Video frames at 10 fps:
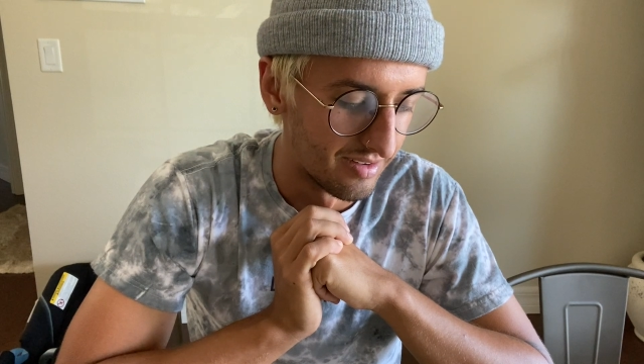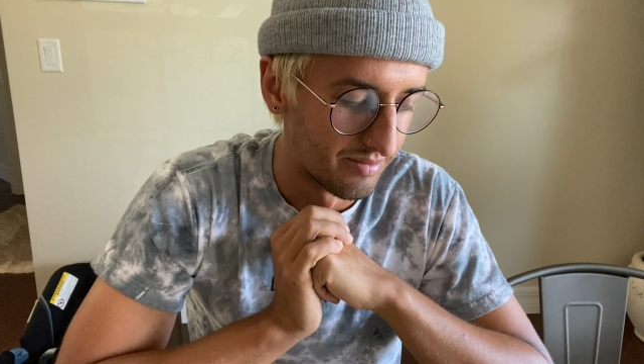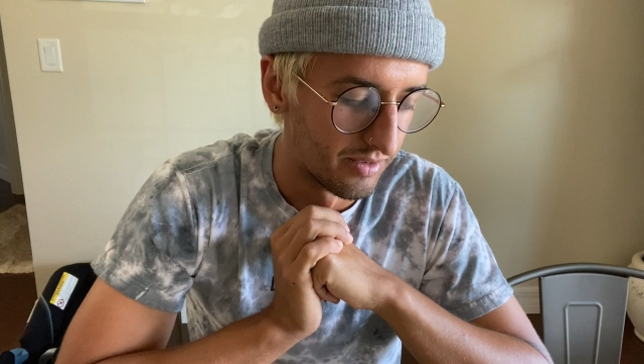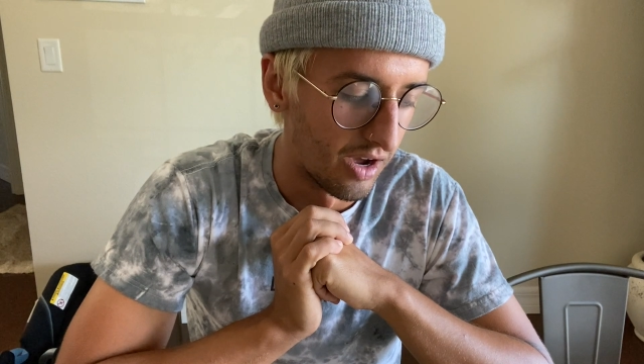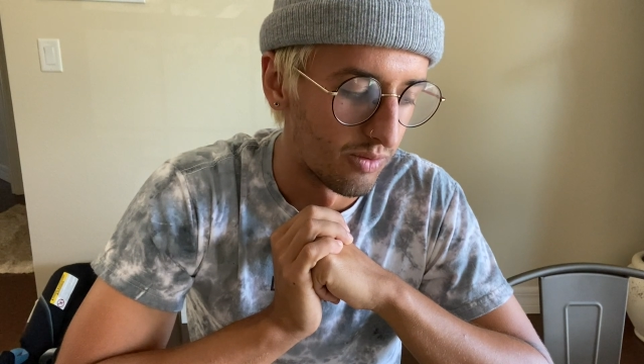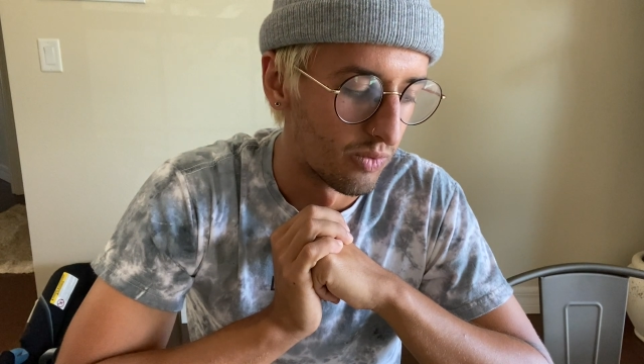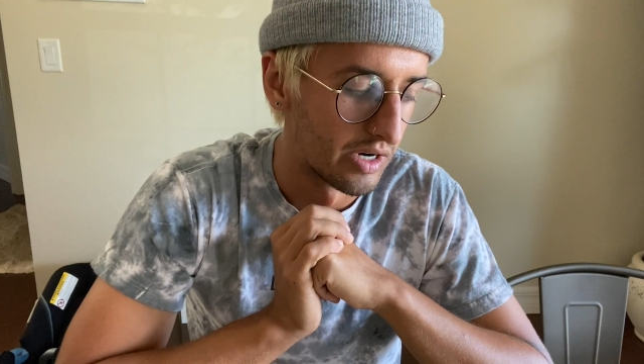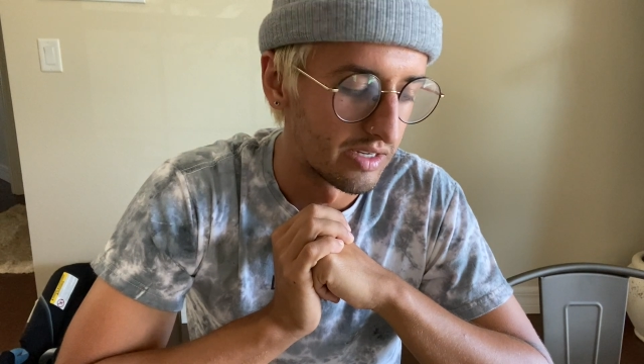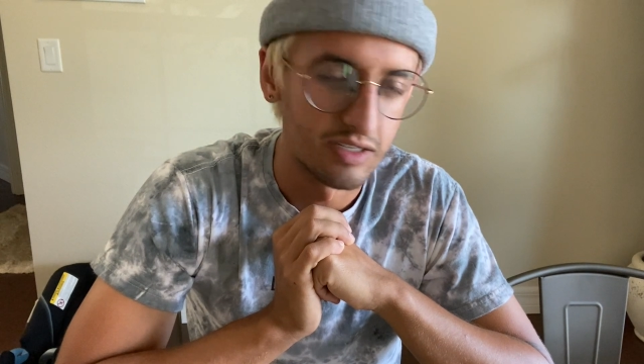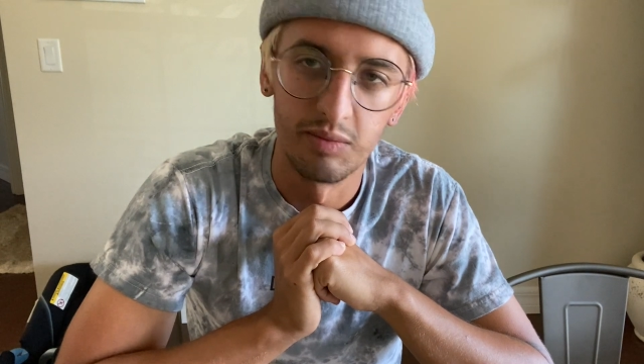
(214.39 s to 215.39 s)
not
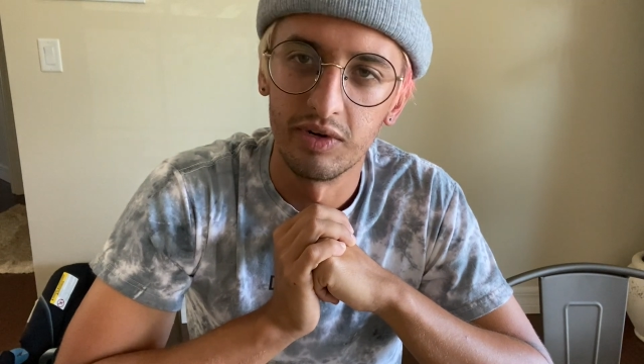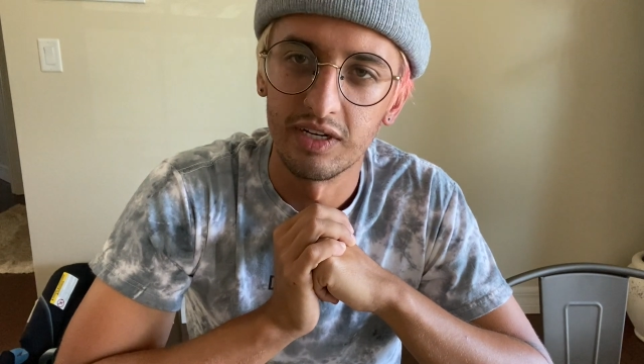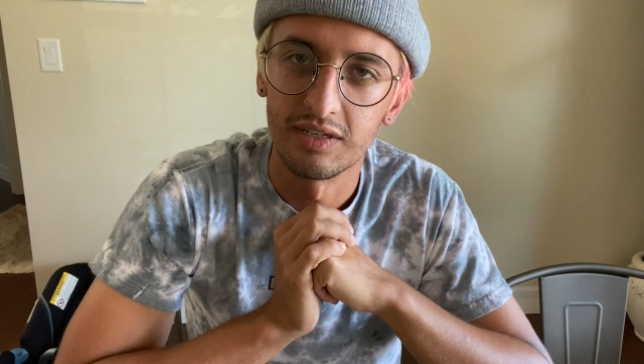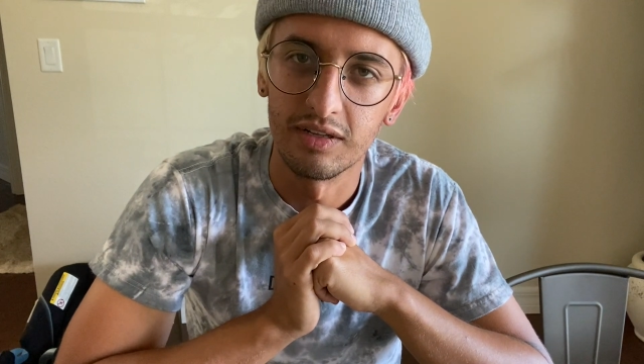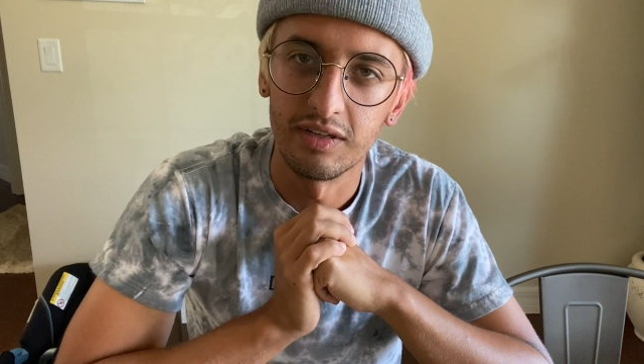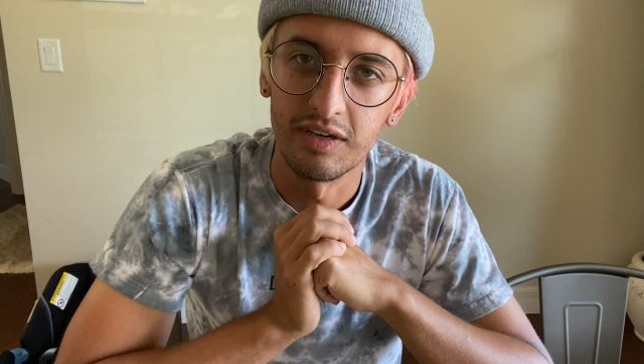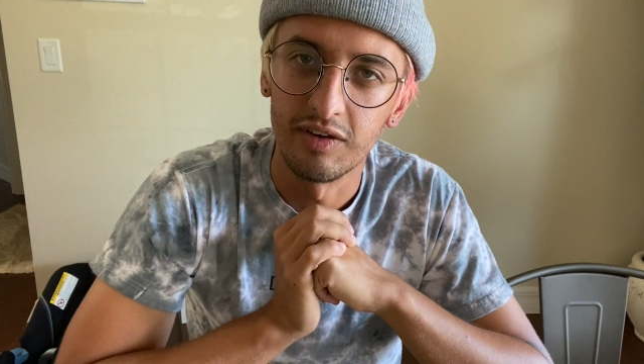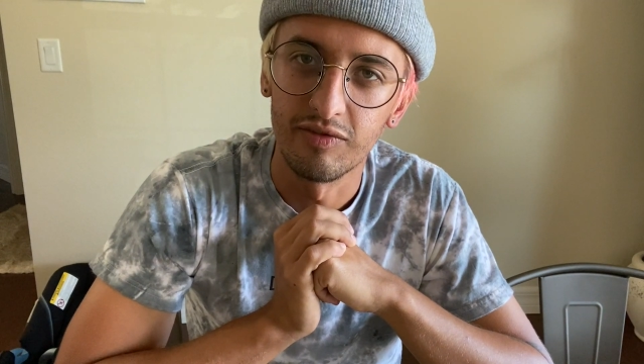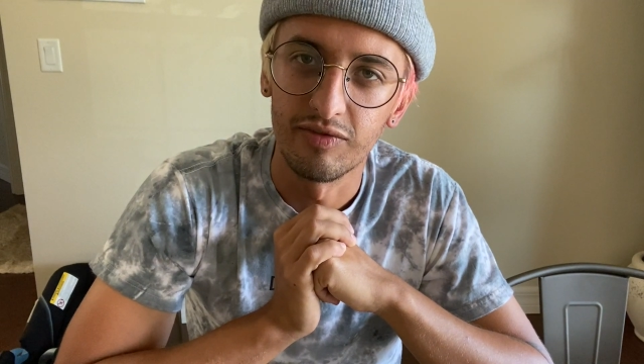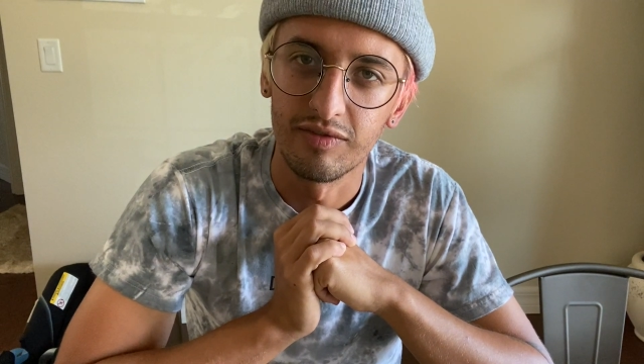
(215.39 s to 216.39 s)
wanting somebody to
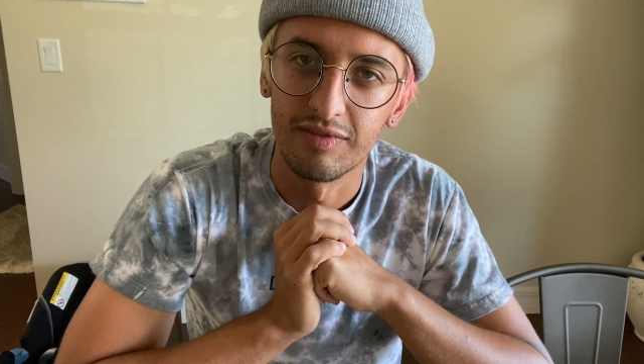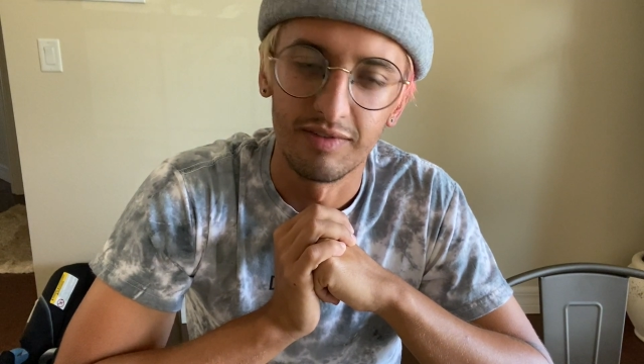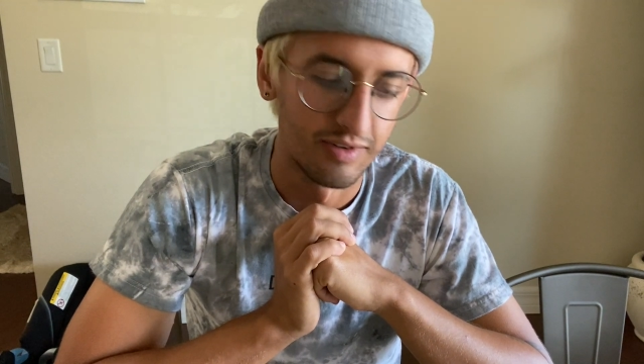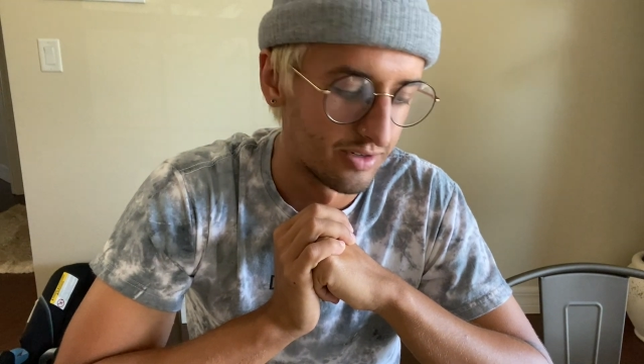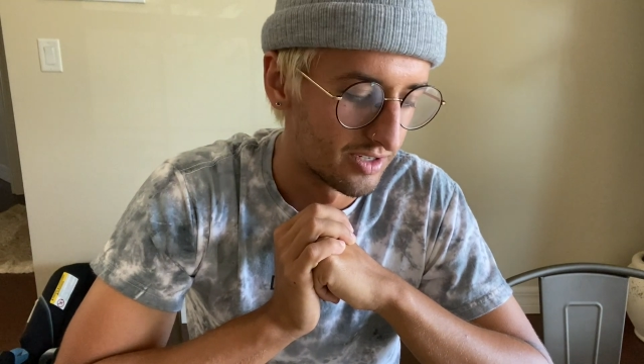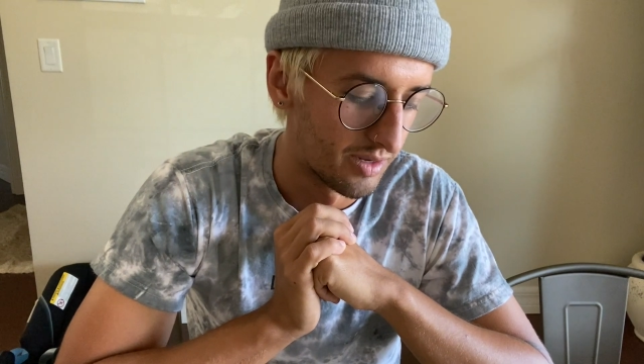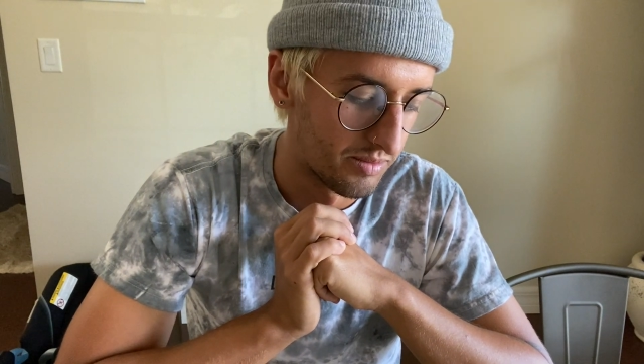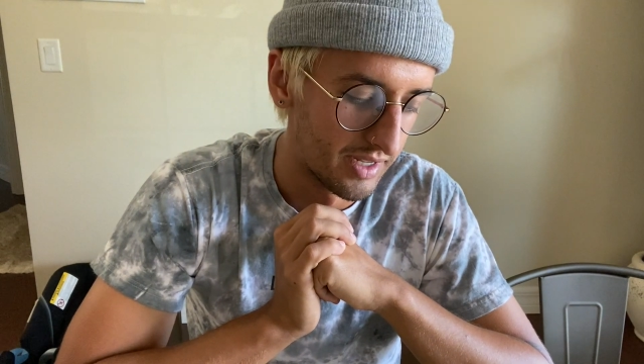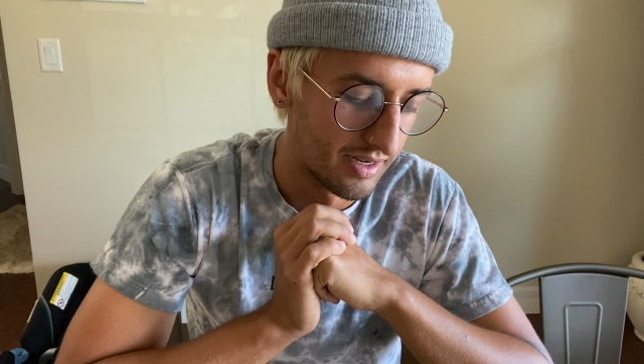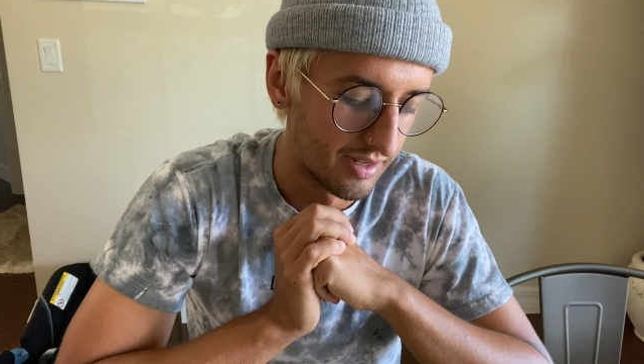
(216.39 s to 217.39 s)
leave or
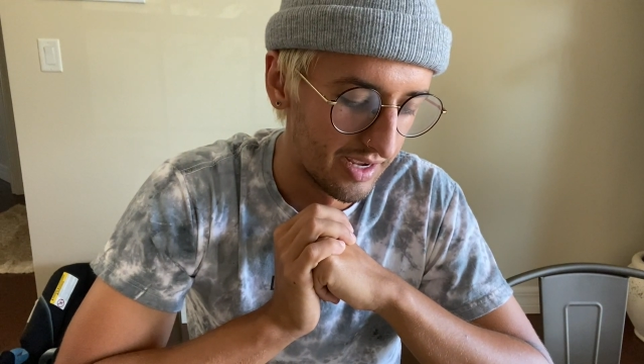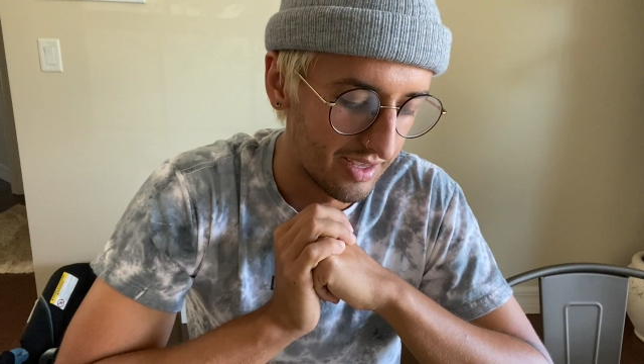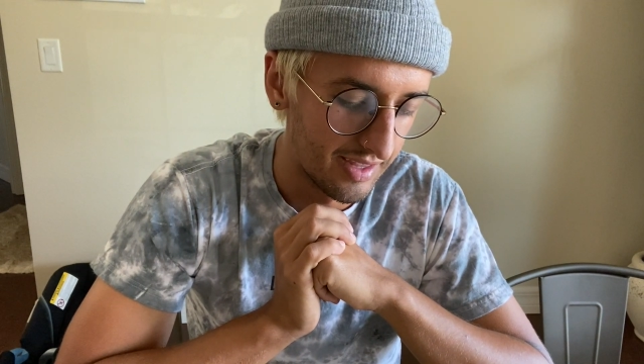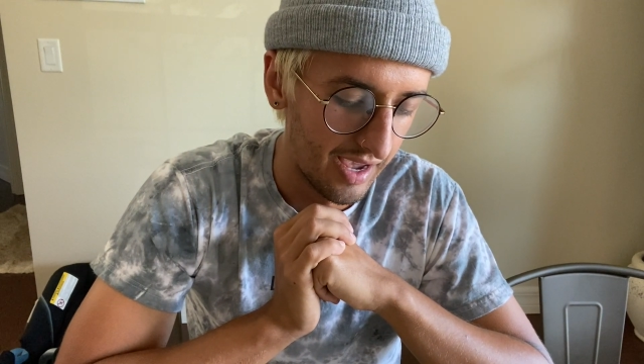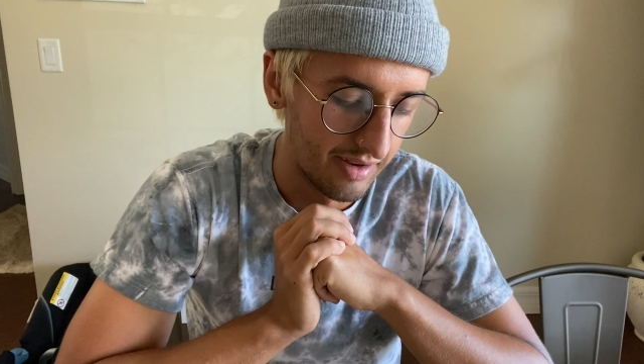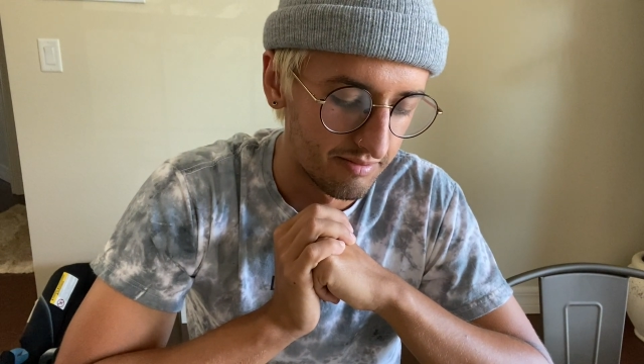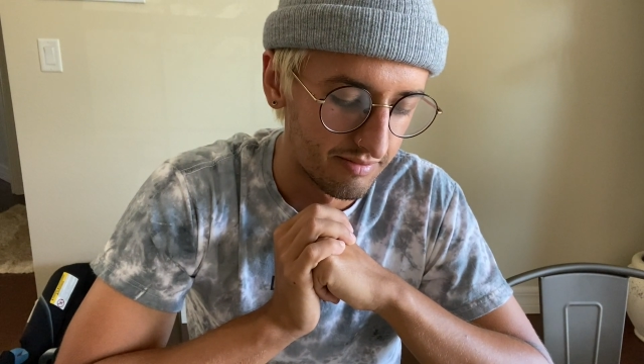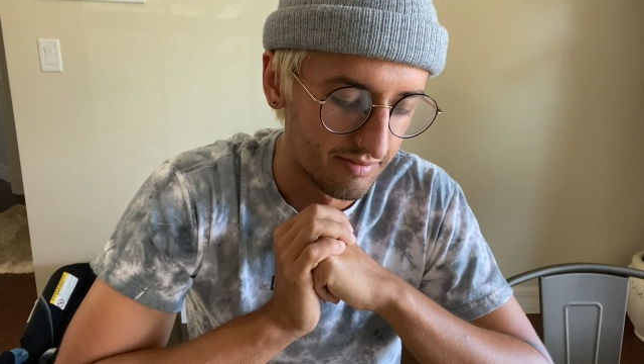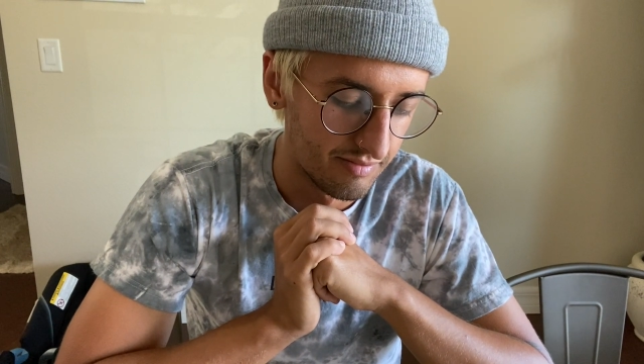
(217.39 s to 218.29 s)
something like that.